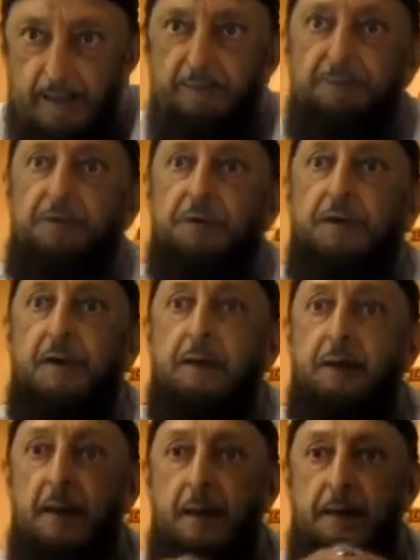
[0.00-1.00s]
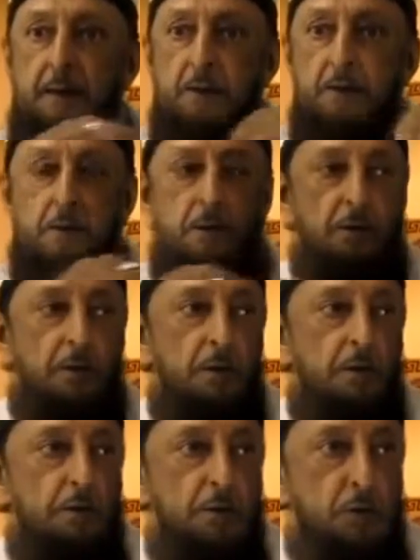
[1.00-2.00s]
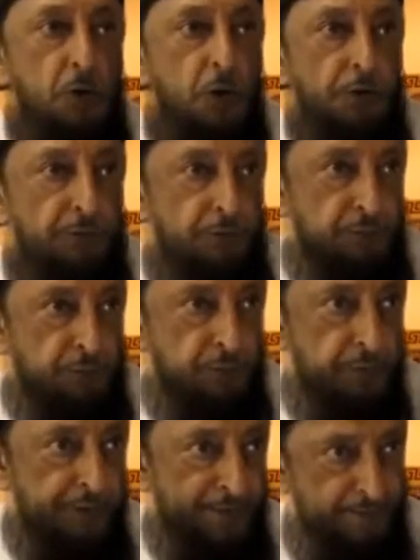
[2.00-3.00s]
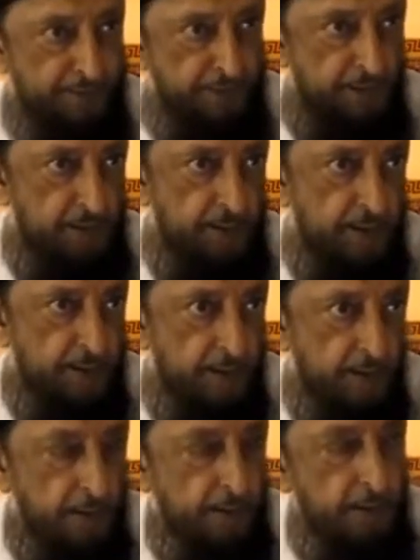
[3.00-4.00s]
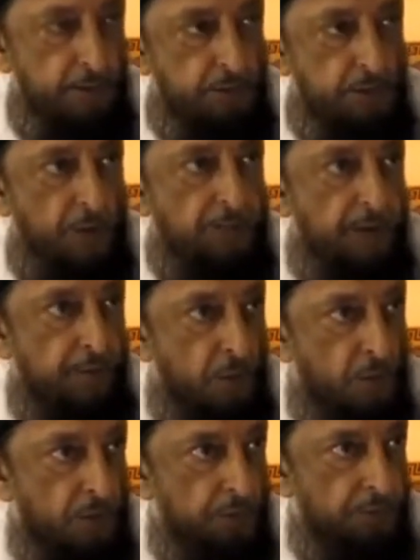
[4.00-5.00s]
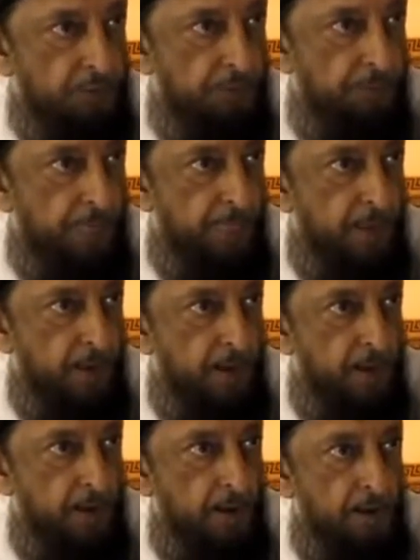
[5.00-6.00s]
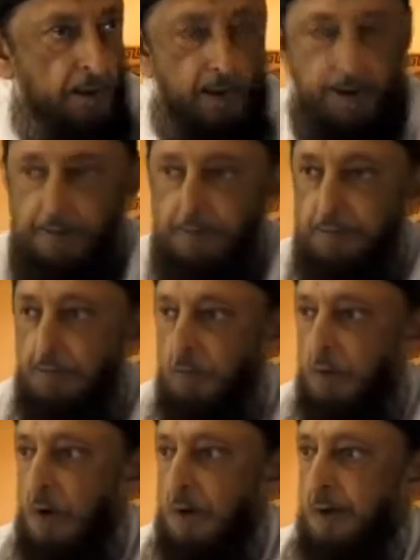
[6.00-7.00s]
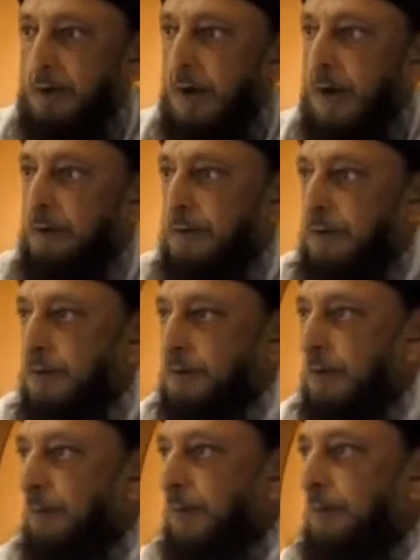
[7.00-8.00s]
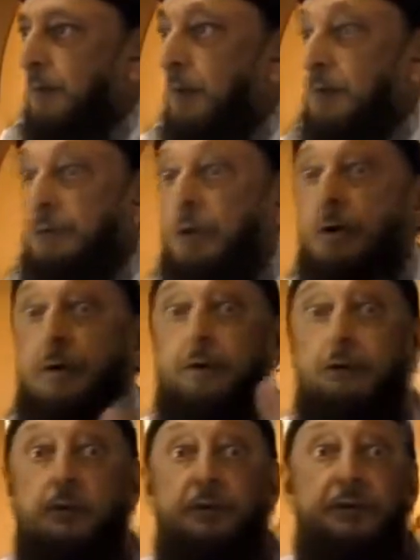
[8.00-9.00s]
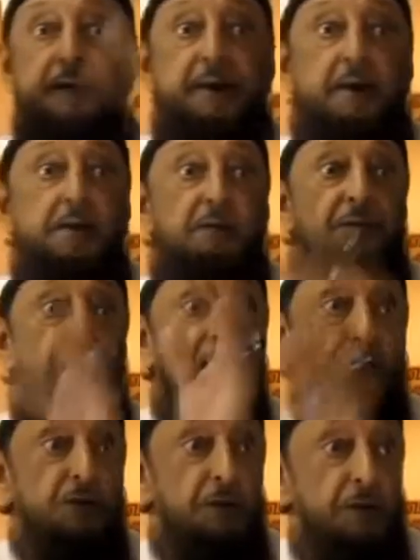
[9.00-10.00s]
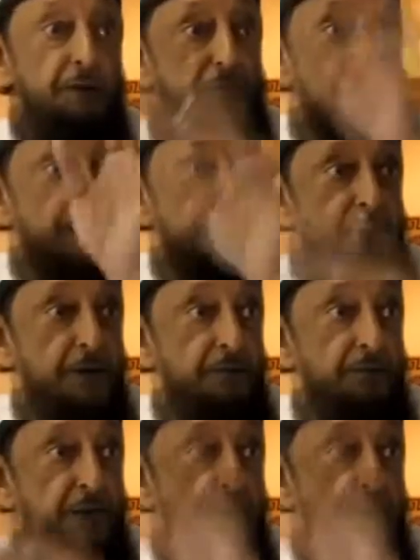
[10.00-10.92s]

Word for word: if today they are in shorts in the shopping malls, and as you walk around in the shopping malls, all that you're seeing is flesh and flesh and